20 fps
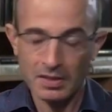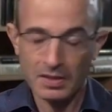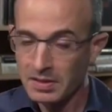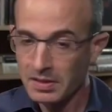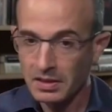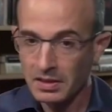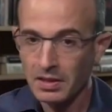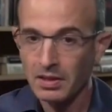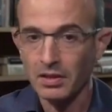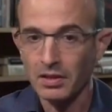
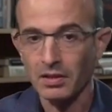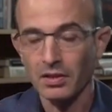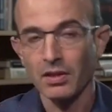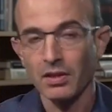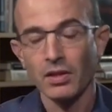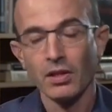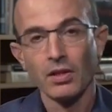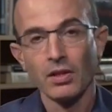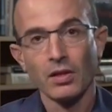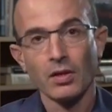skill
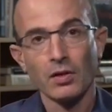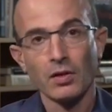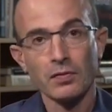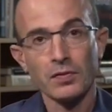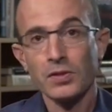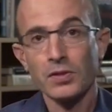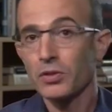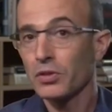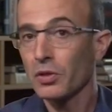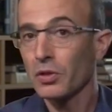of
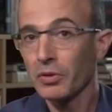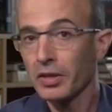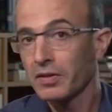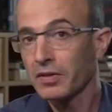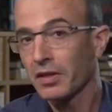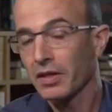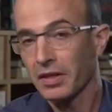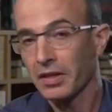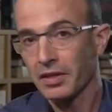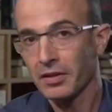
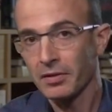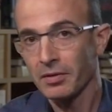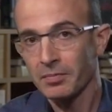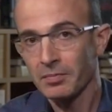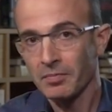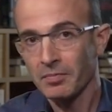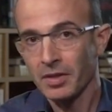storytelling,